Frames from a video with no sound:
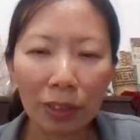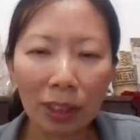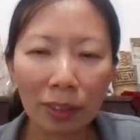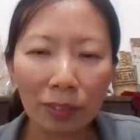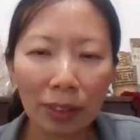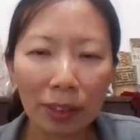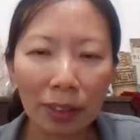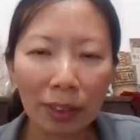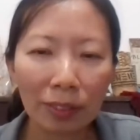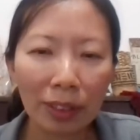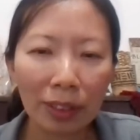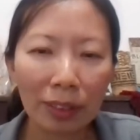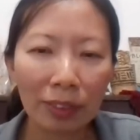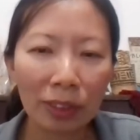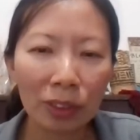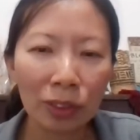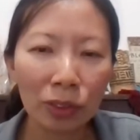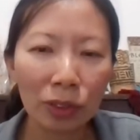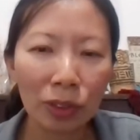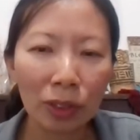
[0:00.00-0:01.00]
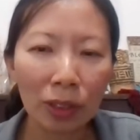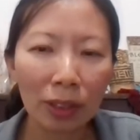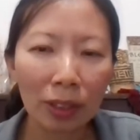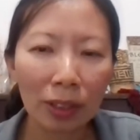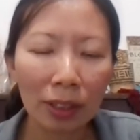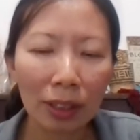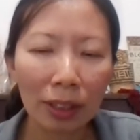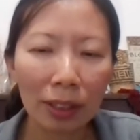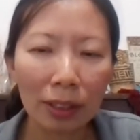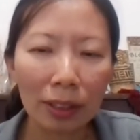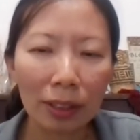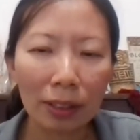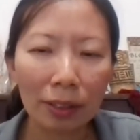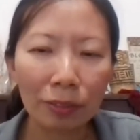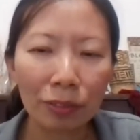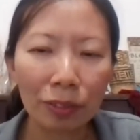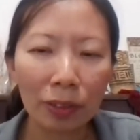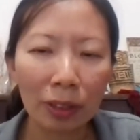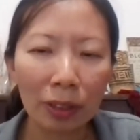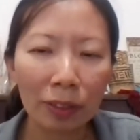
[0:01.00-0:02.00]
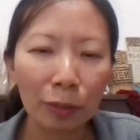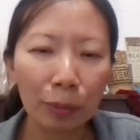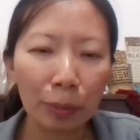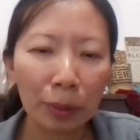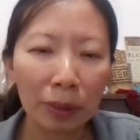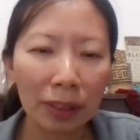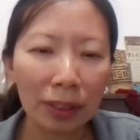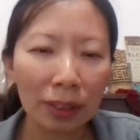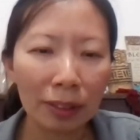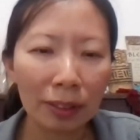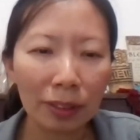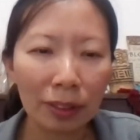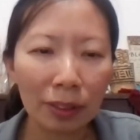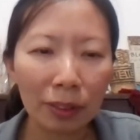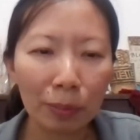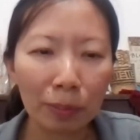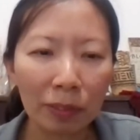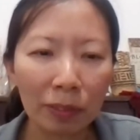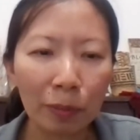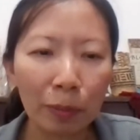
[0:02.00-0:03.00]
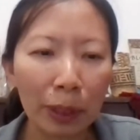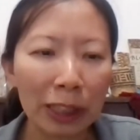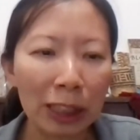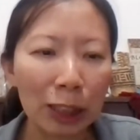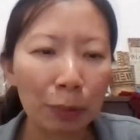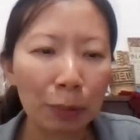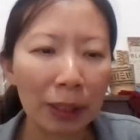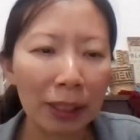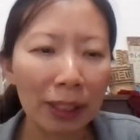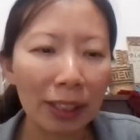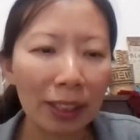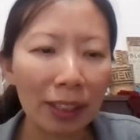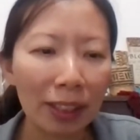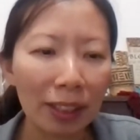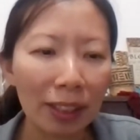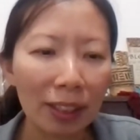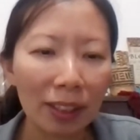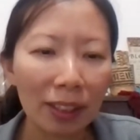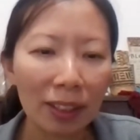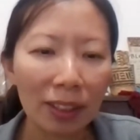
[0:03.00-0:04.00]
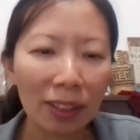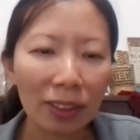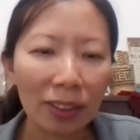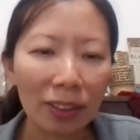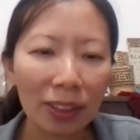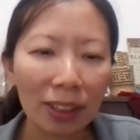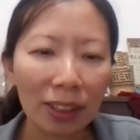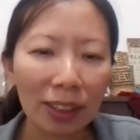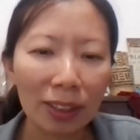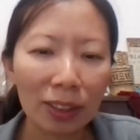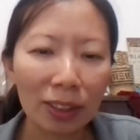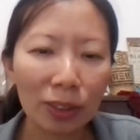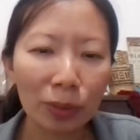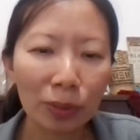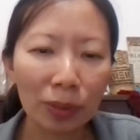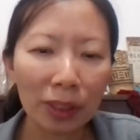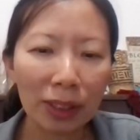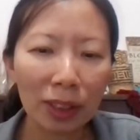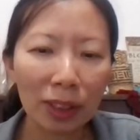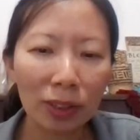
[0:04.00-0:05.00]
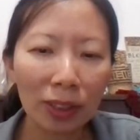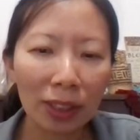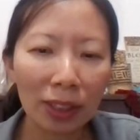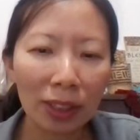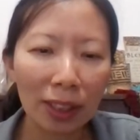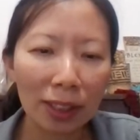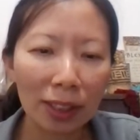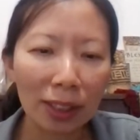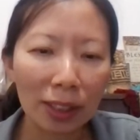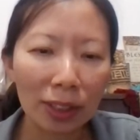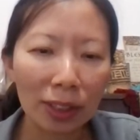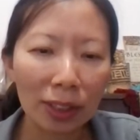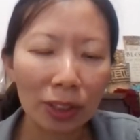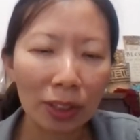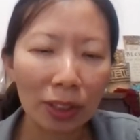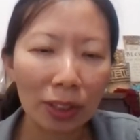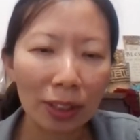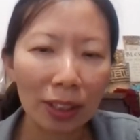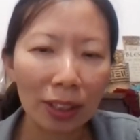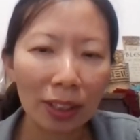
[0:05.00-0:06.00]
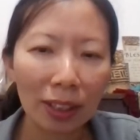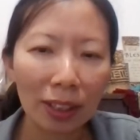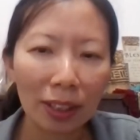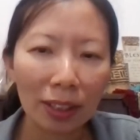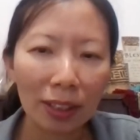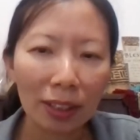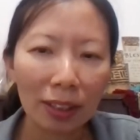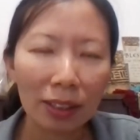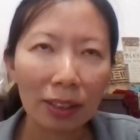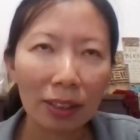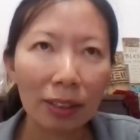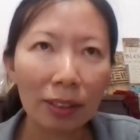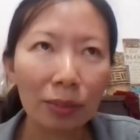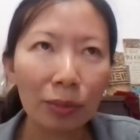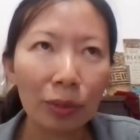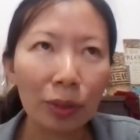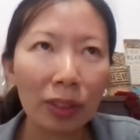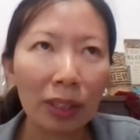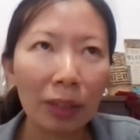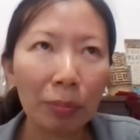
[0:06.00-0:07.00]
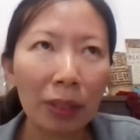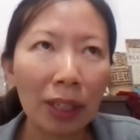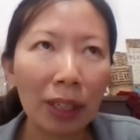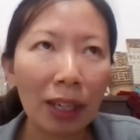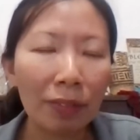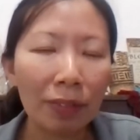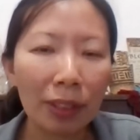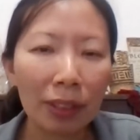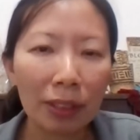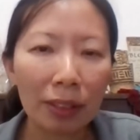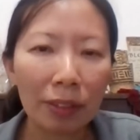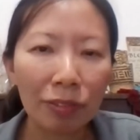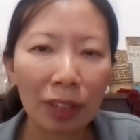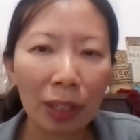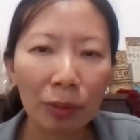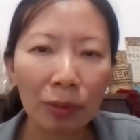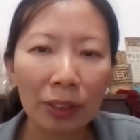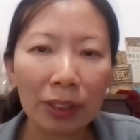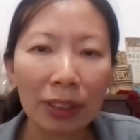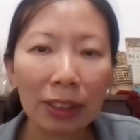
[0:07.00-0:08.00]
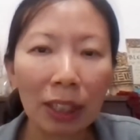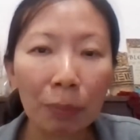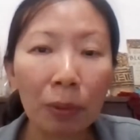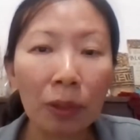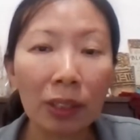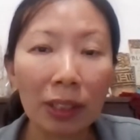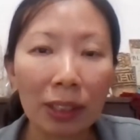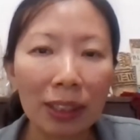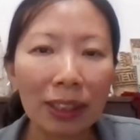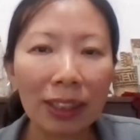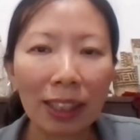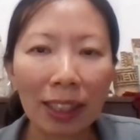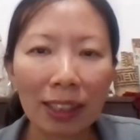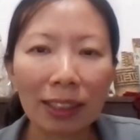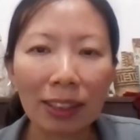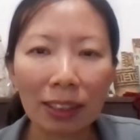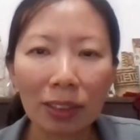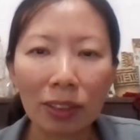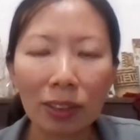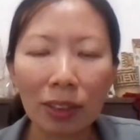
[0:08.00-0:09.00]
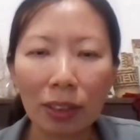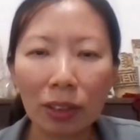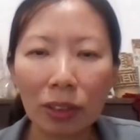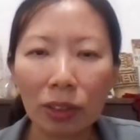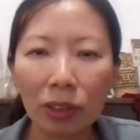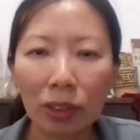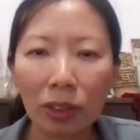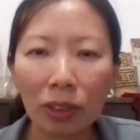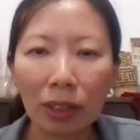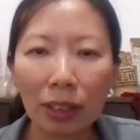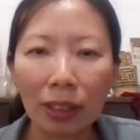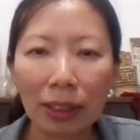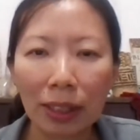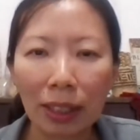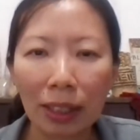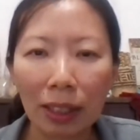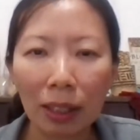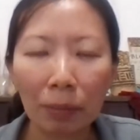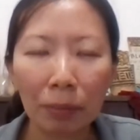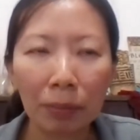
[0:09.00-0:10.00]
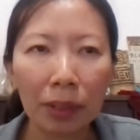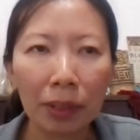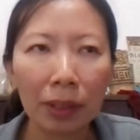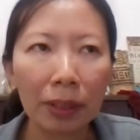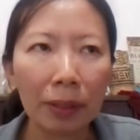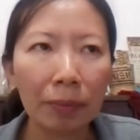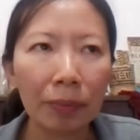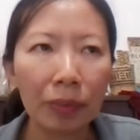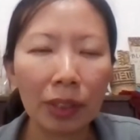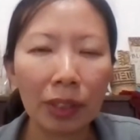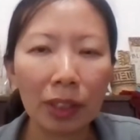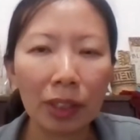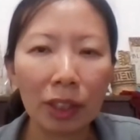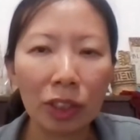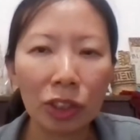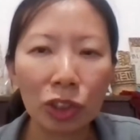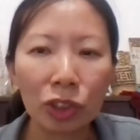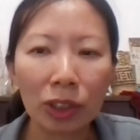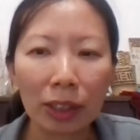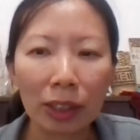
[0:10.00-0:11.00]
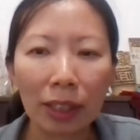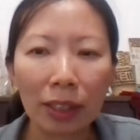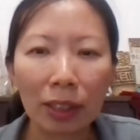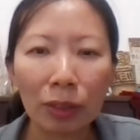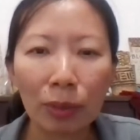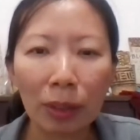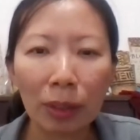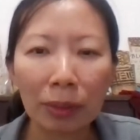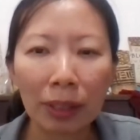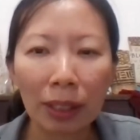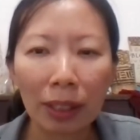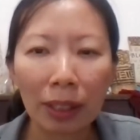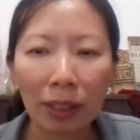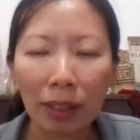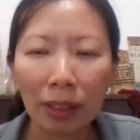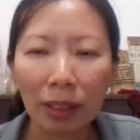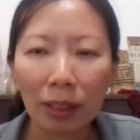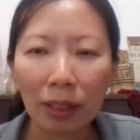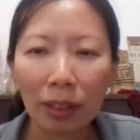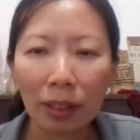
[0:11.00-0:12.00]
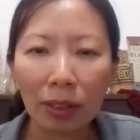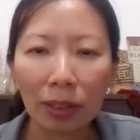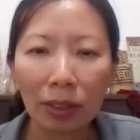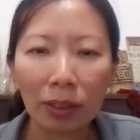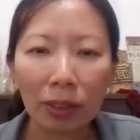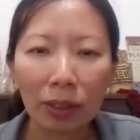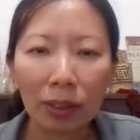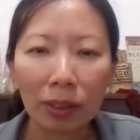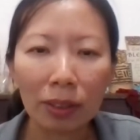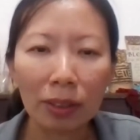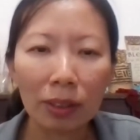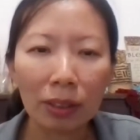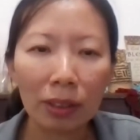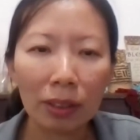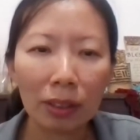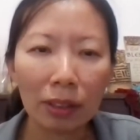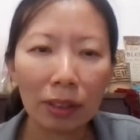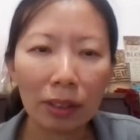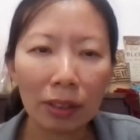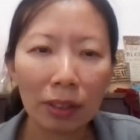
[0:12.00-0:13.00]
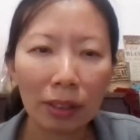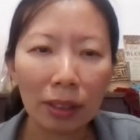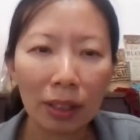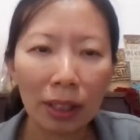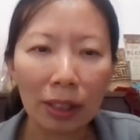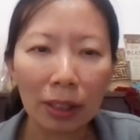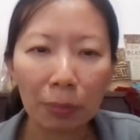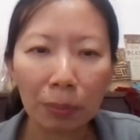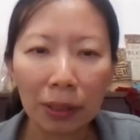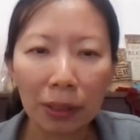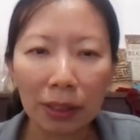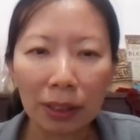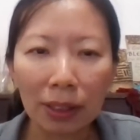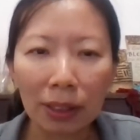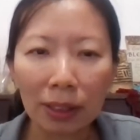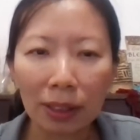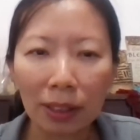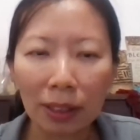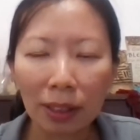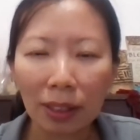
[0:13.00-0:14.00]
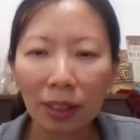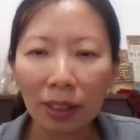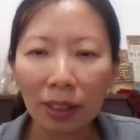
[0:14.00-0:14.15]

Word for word: for giving a very good talk and uh, for everybody participating. Okay, so we'll see you again in the next talk. Uh, we will be having a Fun with Singapore Insects. Okay, so you all can sign up um, in Nature Society website or other places.